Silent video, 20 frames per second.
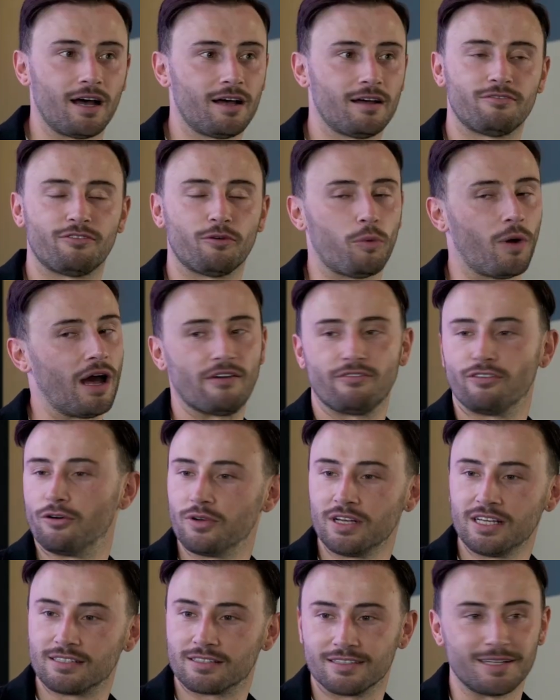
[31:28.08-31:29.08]
And for whatever
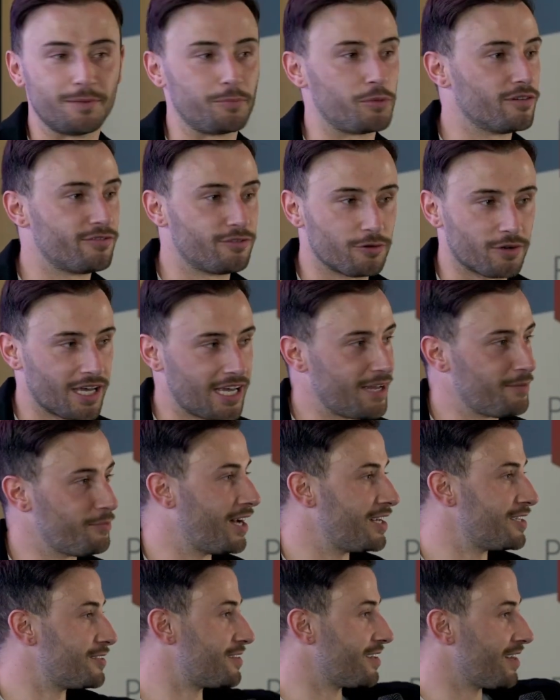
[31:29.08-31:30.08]
reason, the beautiful game,
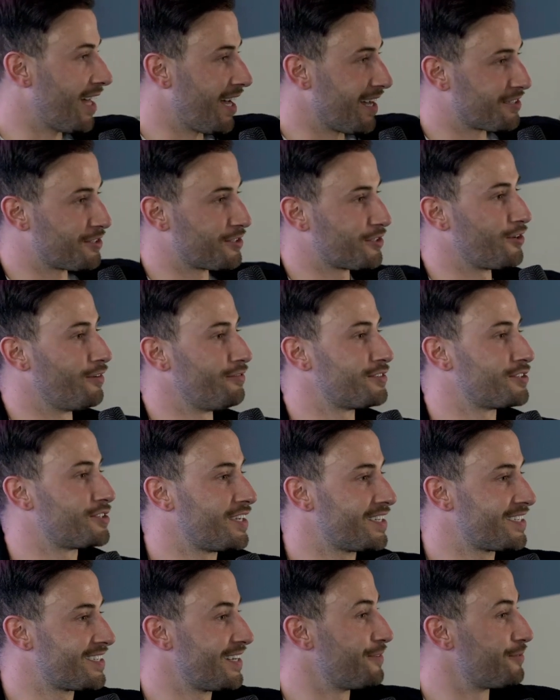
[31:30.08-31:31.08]
as the last
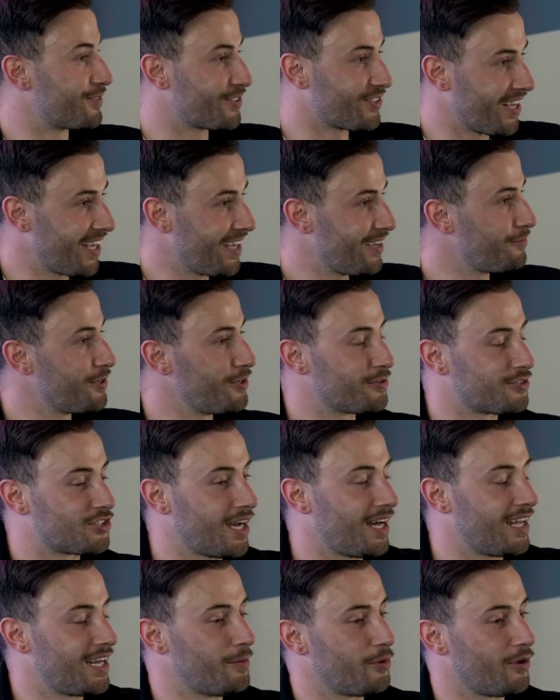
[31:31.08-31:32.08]
conversation, it was great when you're
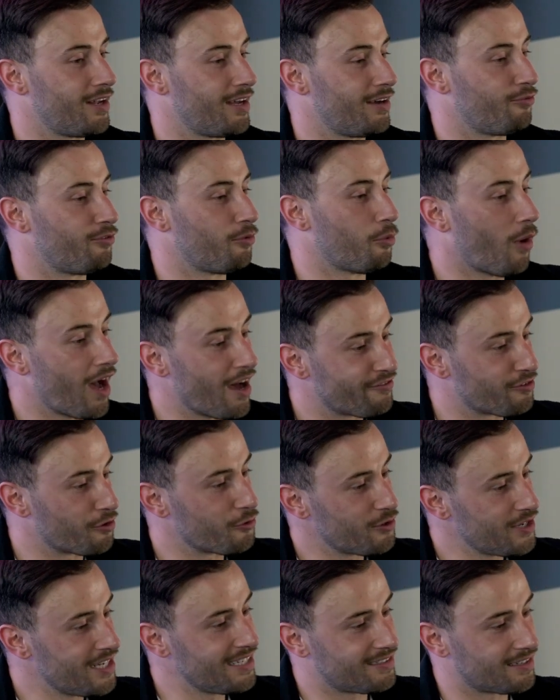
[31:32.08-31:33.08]
chatting about it. For whatever
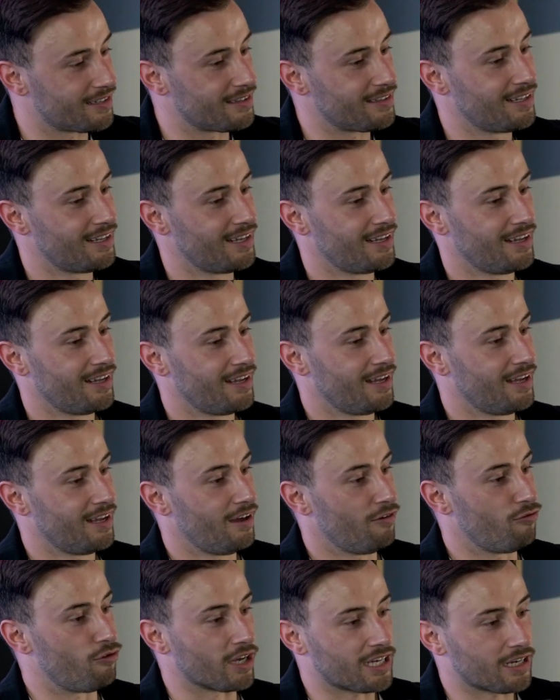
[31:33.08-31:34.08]
reason,
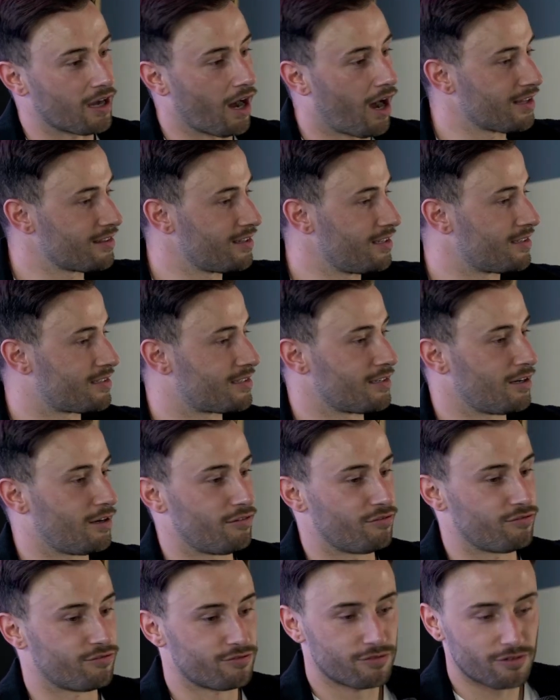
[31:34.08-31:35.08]
regardless
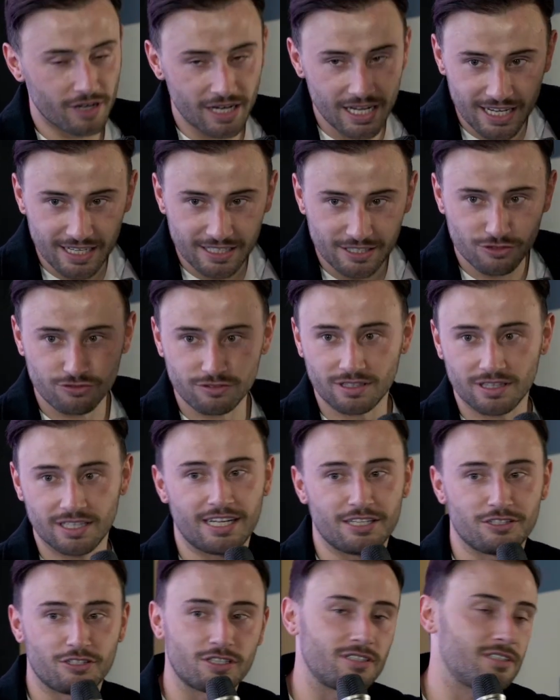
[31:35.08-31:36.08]
of race,
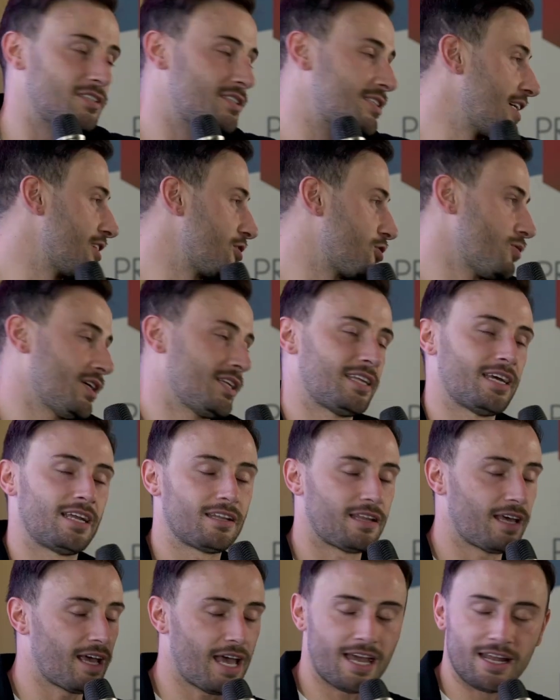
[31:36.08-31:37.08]
religion, sexual
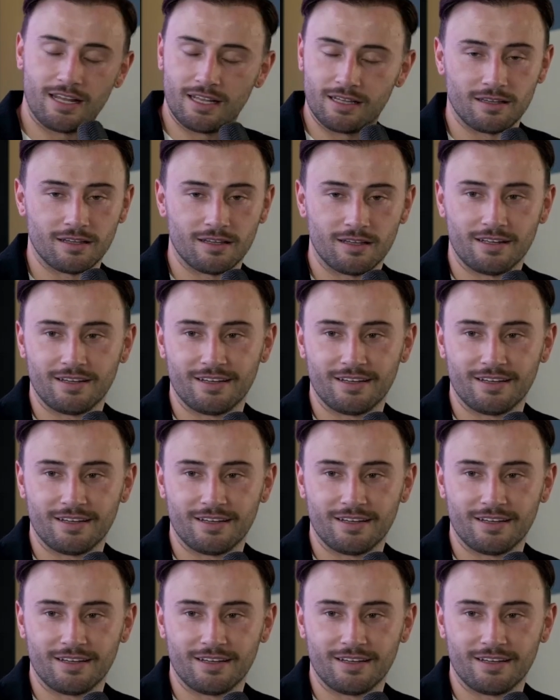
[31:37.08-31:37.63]
identity, anything,